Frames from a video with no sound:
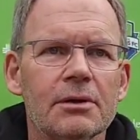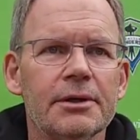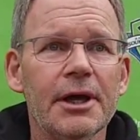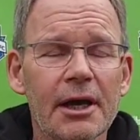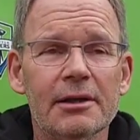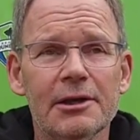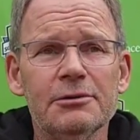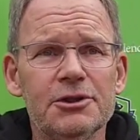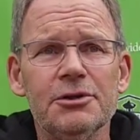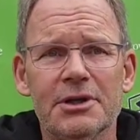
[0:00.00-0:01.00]
Yeah, Leo
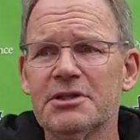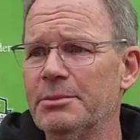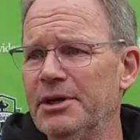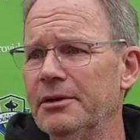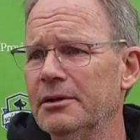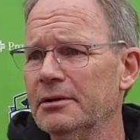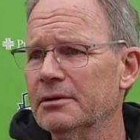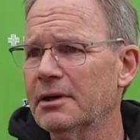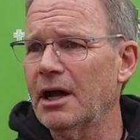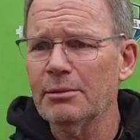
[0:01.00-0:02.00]
Chu has to be in there.
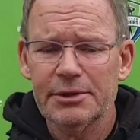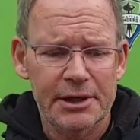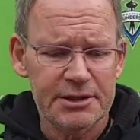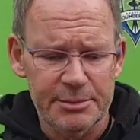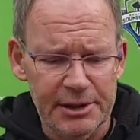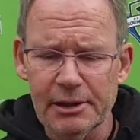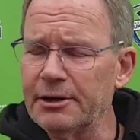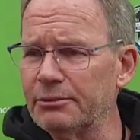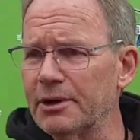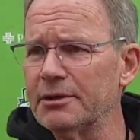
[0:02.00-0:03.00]
Albert has to be a late
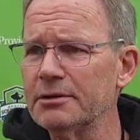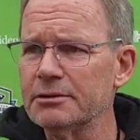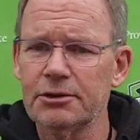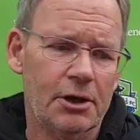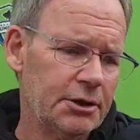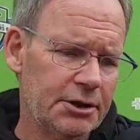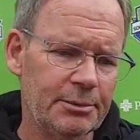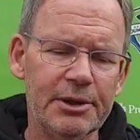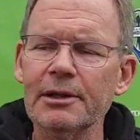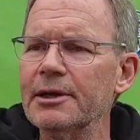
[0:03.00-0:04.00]
runner. Josh can
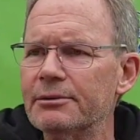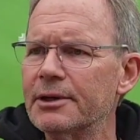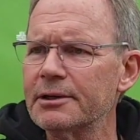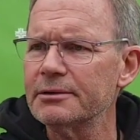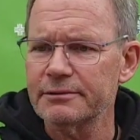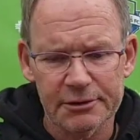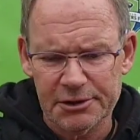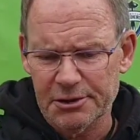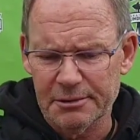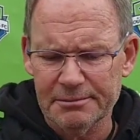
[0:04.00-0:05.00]
be a late runner, for sure.